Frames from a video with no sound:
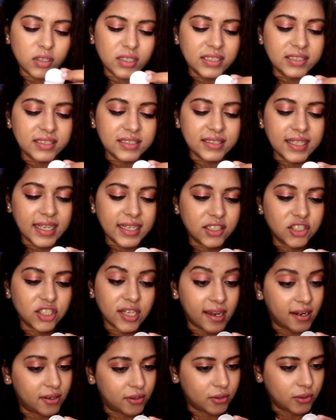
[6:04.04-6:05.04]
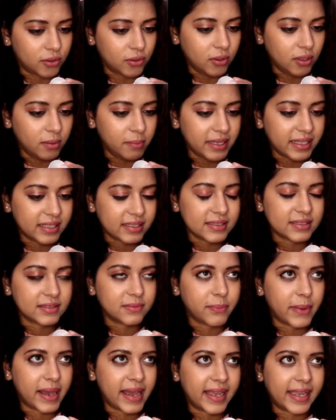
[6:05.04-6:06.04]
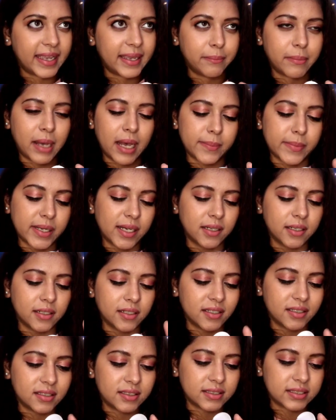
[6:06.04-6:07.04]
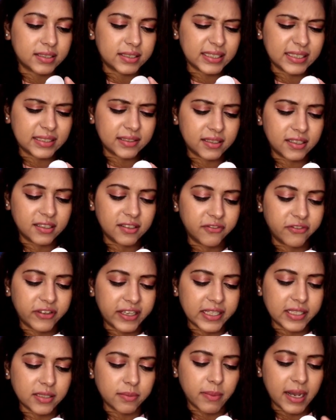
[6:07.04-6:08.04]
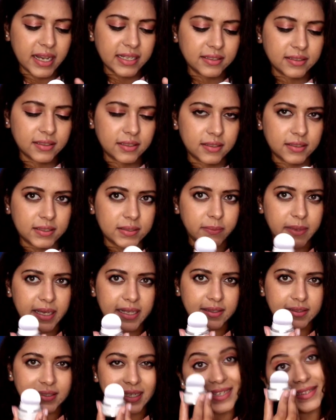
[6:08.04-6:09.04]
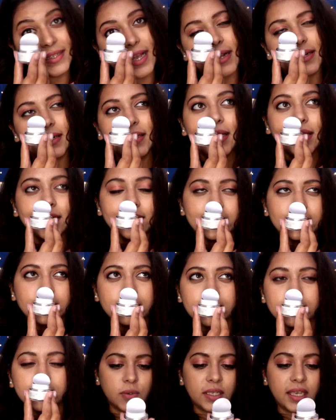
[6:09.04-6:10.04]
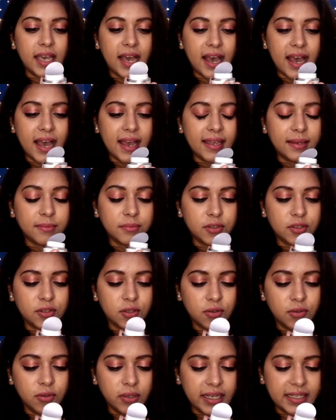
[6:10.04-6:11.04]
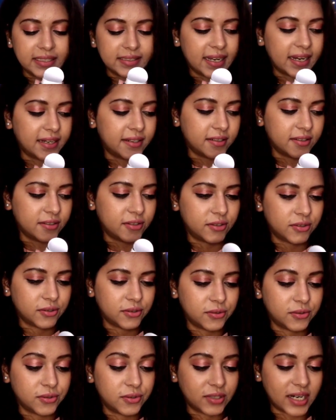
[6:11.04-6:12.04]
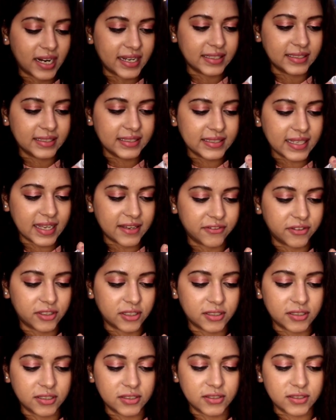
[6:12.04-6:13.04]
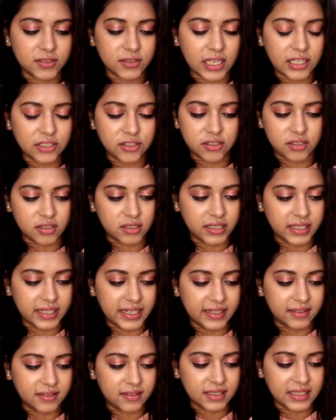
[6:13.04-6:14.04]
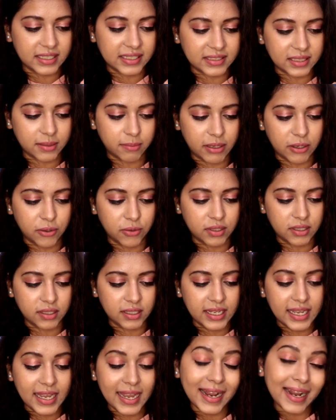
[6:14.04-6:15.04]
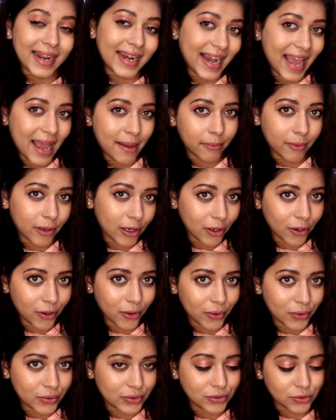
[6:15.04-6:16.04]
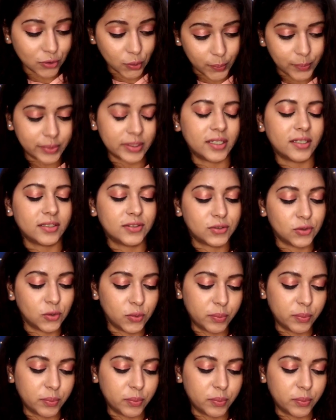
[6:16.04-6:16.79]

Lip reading: This is like charcoal, because my Mama Earth C3 face mask smells exactly like this. Yeah, I am so excited to try this. I've heard such great things about Glam Glow, super